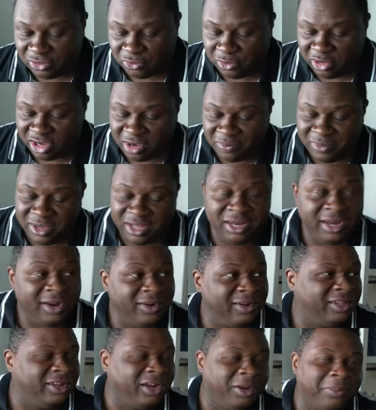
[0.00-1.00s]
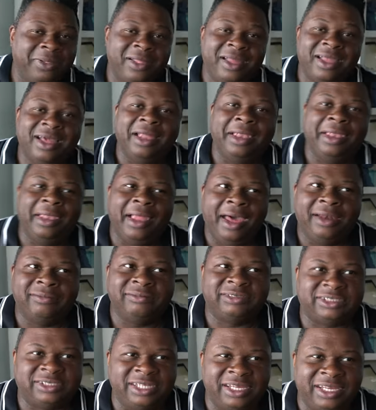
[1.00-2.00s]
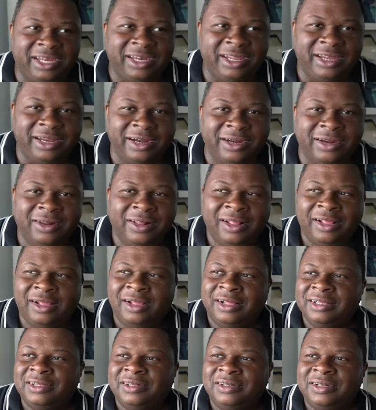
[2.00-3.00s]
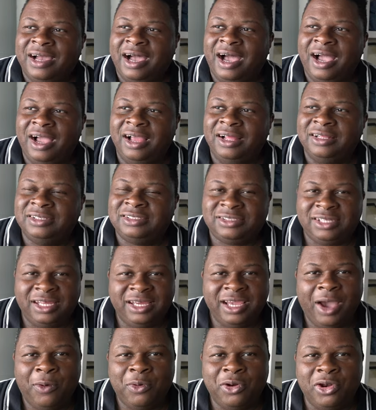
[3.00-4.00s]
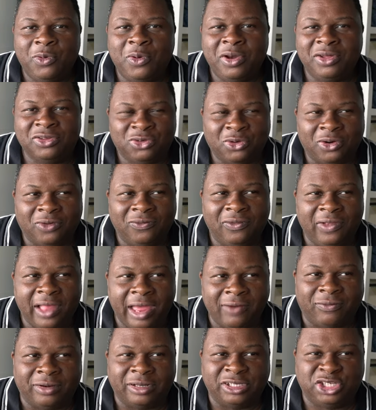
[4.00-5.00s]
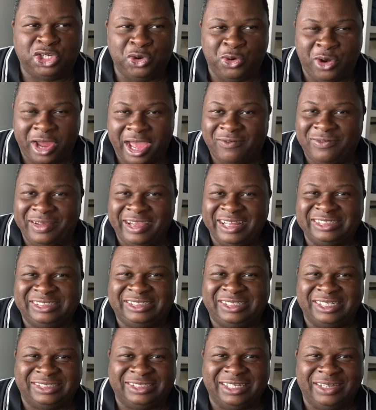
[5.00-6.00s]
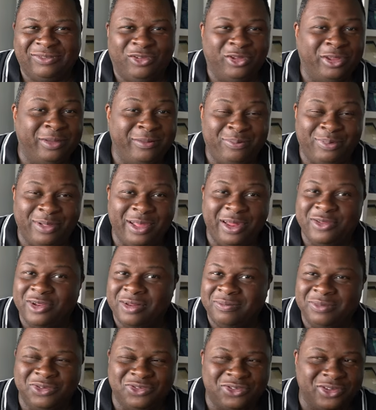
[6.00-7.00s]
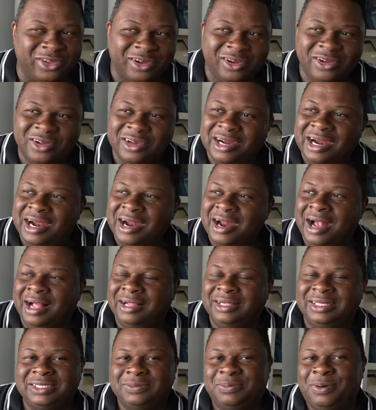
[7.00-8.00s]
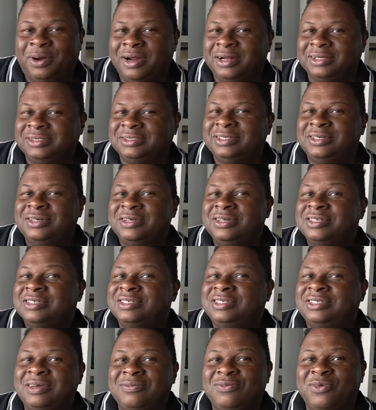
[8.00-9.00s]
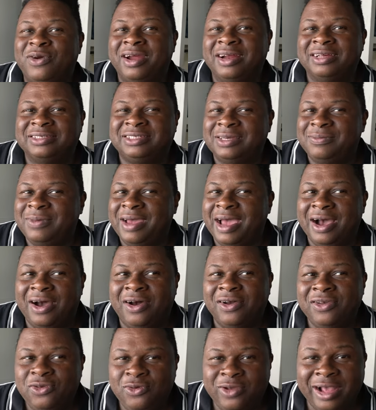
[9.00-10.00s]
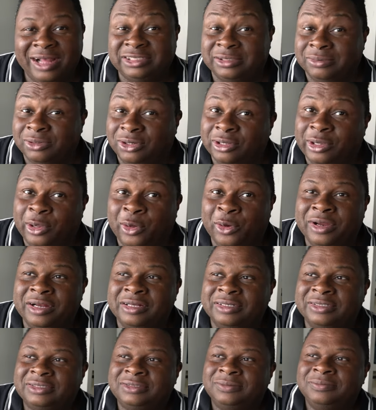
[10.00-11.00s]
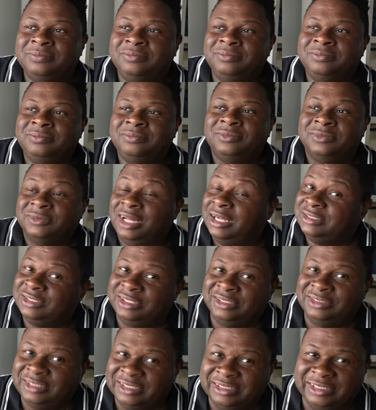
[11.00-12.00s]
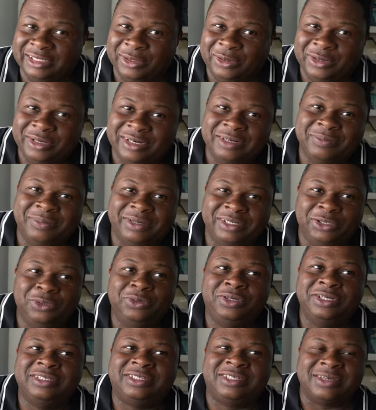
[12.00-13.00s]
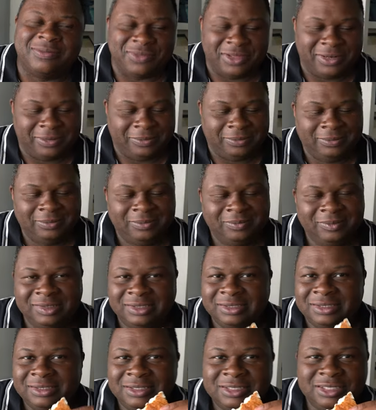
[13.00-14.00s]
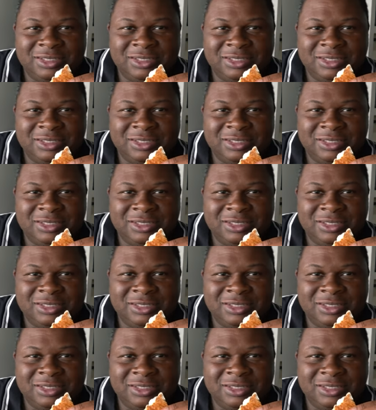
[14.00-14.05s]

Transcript: as we come in there, they're playing a lot of Sting in here. Sting, I want to know what sort of leverage you have against Disney when you're playing your music in these parts. Somewhere, somehow, you got some good lawyers. I was going to say Disney lawyer, but you did something. It's